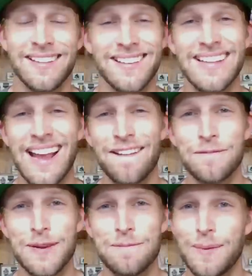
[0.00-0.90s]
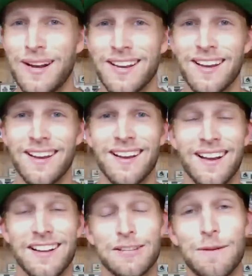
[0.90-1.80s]
doesn't have to be, but
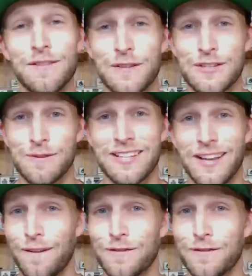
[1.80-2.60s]
especially if it's retail.